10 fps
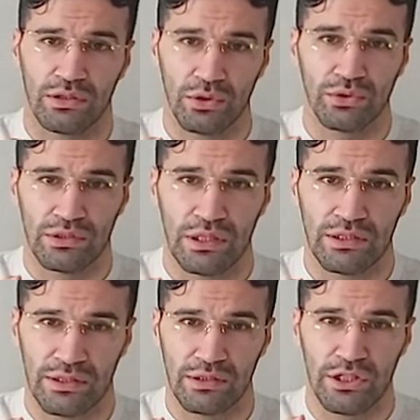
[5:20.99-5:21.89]

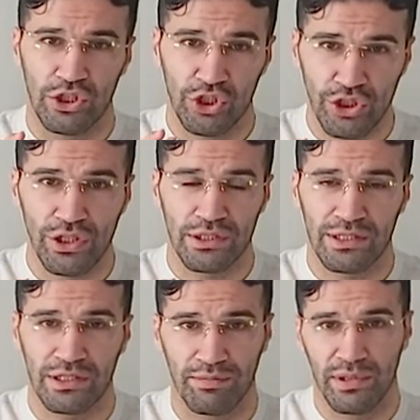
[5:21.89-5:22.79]
the sh
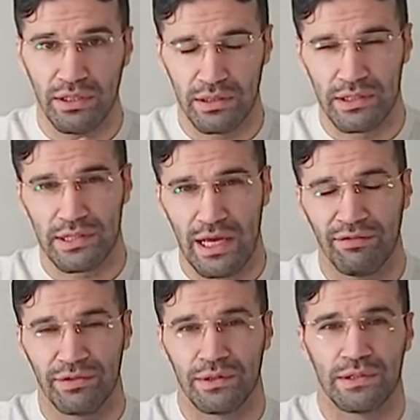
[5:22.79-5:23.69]
that appears
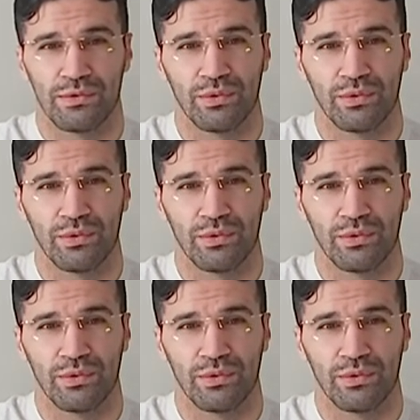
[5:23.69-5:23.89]
after these